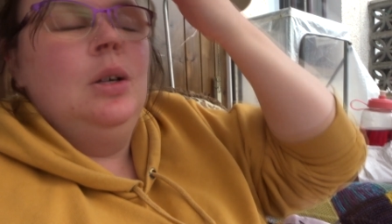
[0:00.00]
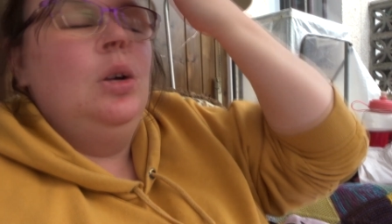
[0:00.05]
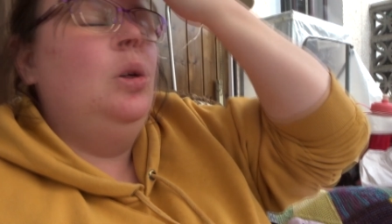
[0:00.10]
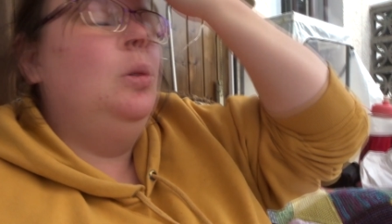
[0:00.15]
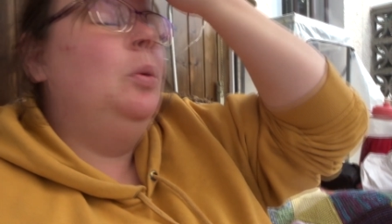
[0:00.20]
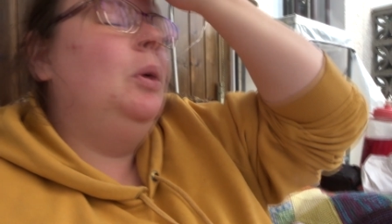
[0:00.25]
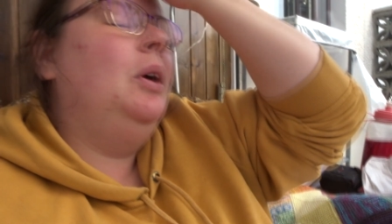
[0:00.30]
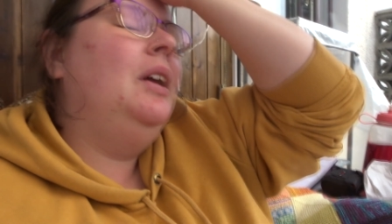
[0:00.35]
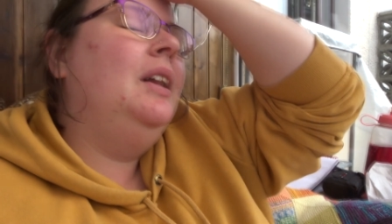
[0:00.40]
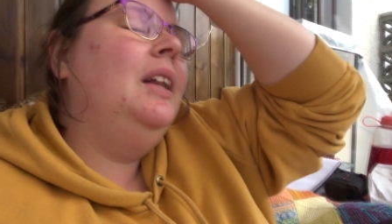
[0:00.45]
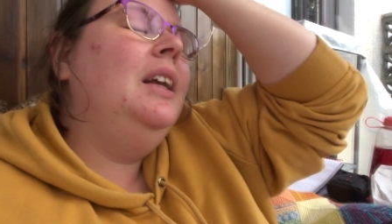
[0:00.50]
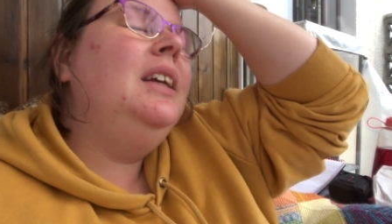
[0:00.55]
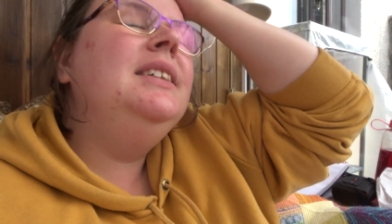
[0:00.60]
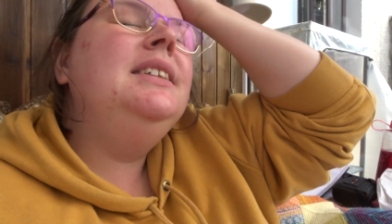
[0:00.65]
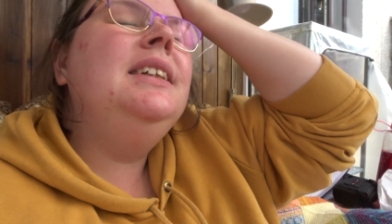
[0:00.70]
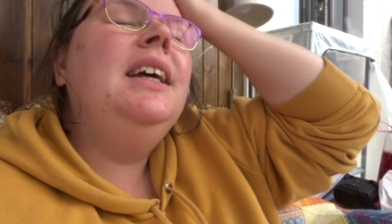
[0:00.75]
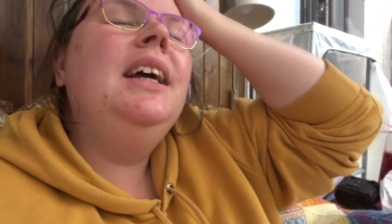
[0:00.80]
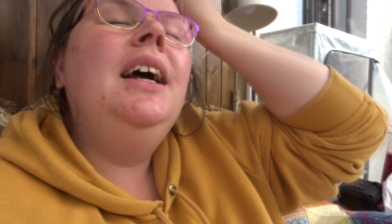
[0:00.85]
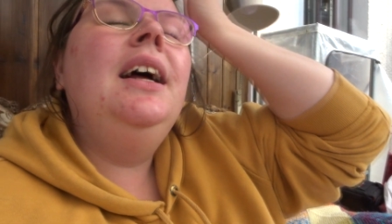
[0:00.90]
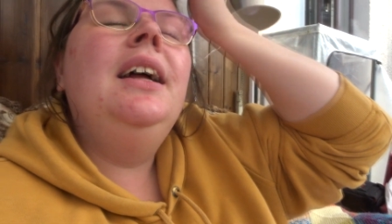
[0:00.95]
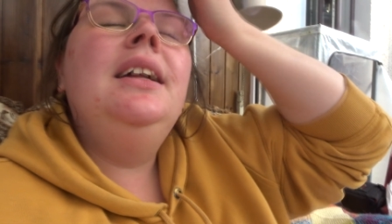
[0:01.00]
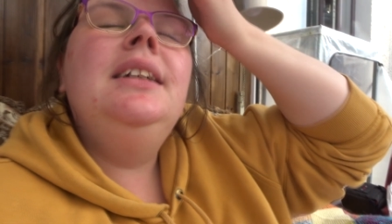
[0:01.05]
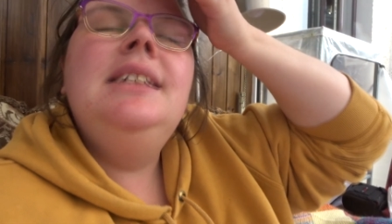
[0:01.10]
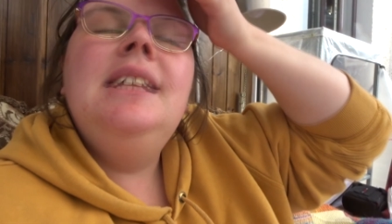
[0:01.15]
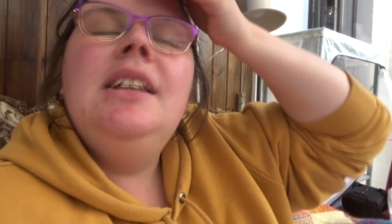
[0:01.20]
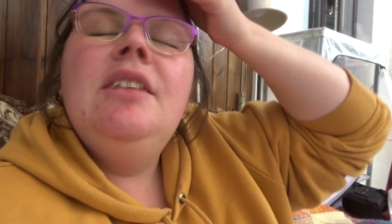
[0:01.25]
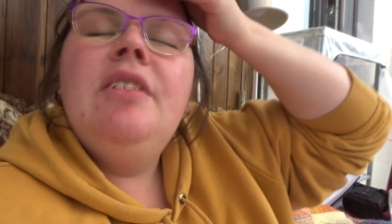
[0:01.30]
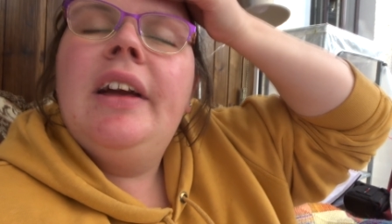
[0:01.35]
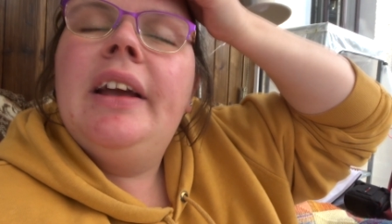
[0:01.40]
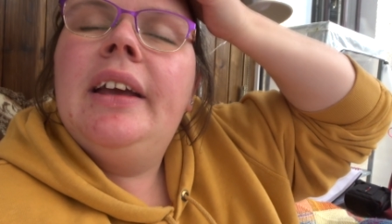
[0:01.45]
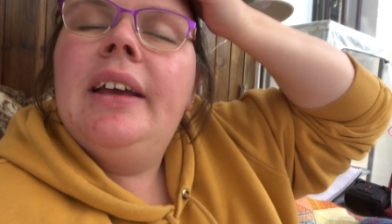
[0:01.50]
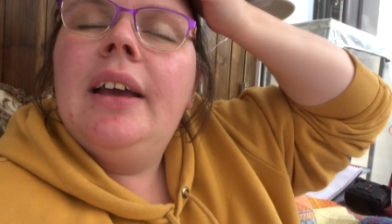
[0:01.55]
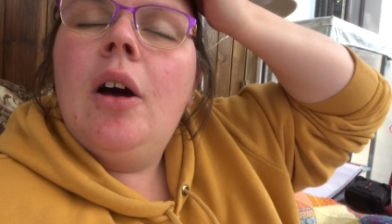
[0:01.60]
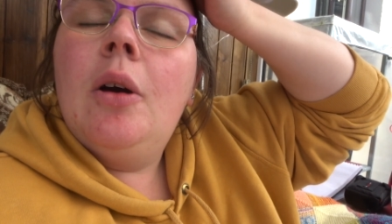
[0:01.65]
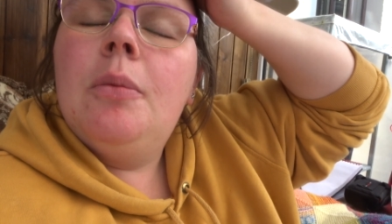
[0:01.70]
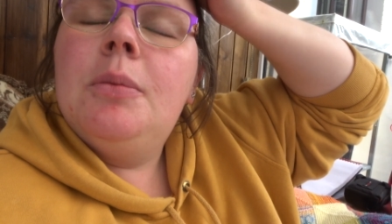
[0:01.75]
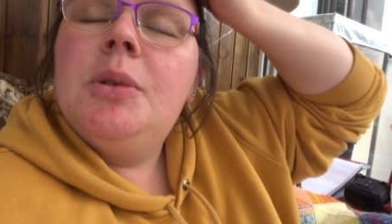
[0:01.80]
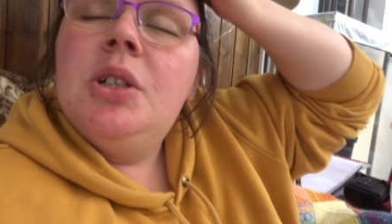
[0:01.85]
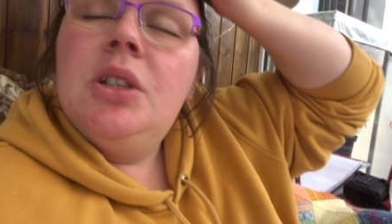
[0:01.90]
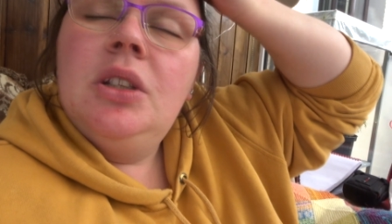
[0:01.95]
work in this and see if I can get
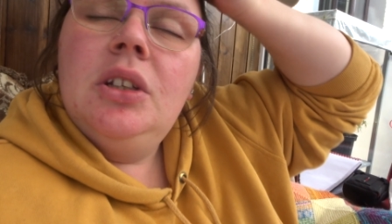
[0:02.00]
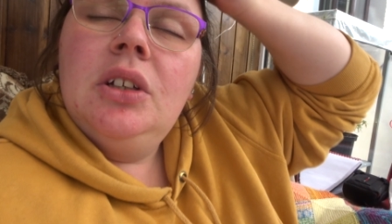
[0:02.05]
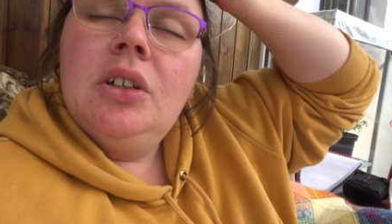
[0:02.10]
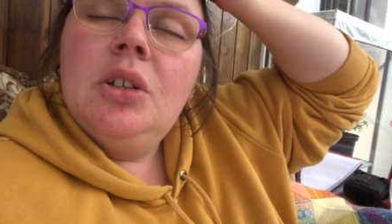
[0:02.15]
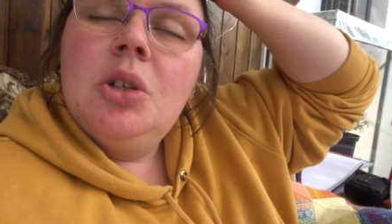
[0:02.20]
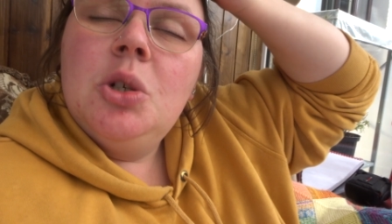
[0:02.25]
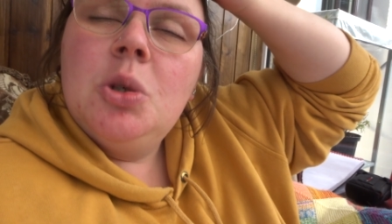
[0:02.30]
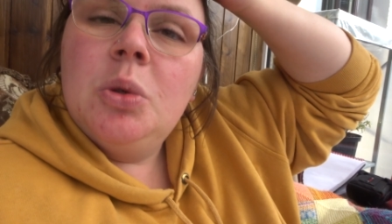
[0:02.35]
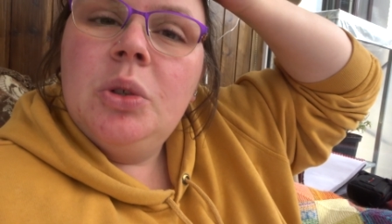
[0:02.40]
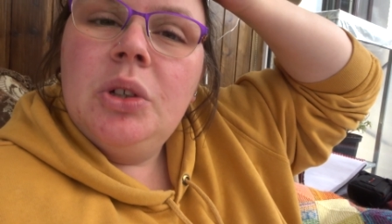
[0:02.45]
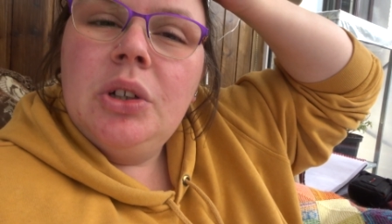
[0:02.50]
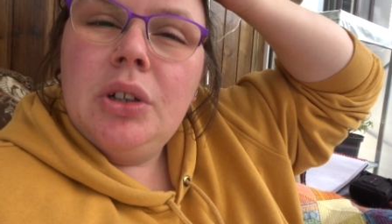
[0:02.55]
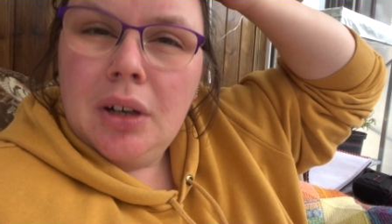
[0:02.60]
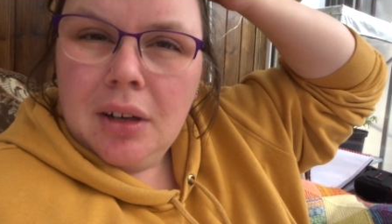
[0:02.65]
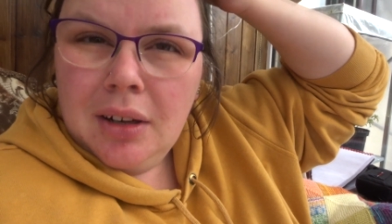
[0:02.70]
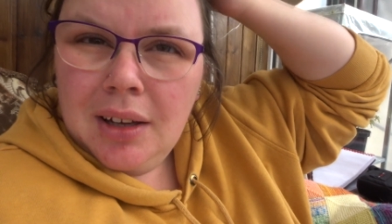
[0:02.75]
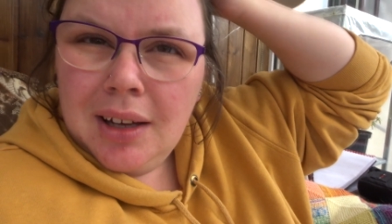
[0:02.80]
up to the shoulder,